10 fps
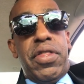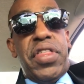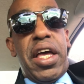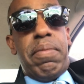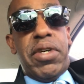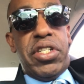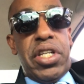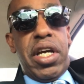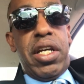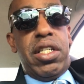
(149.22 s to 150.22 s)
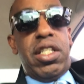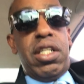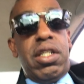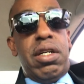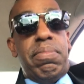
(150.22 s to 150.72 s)
thingamajig
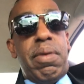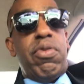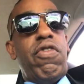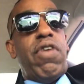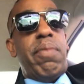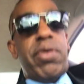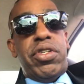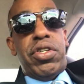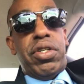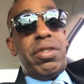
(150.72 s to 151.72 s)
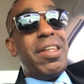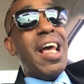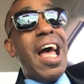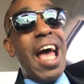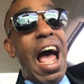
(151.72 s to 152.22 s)
to my profile picture.
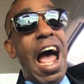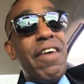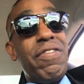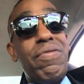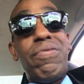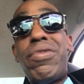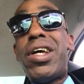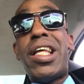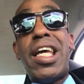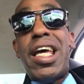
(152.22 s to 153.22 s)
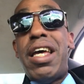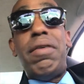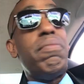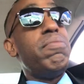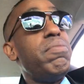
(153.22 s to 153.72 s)
I really
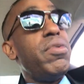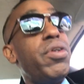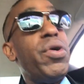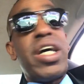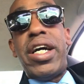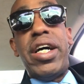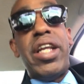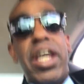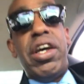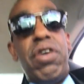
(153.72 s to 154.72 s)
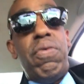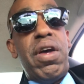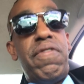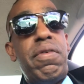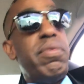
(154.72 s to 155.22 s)
am, a cunt here
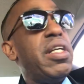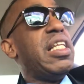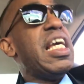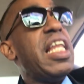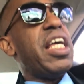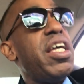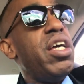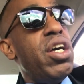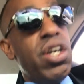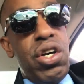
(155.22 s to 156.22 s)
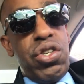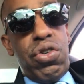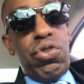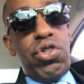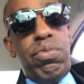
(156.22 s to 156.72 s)
away from deleting
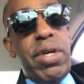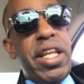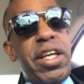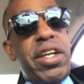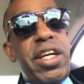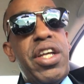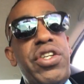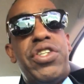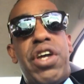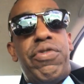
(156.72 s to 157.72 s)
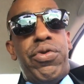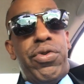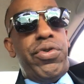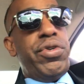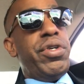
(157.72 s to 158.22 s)
social media in general.
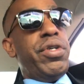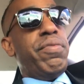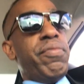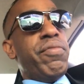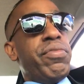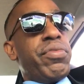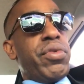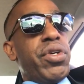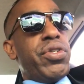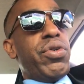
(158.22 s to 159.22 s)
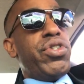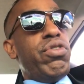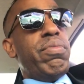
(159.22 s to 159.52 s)
And social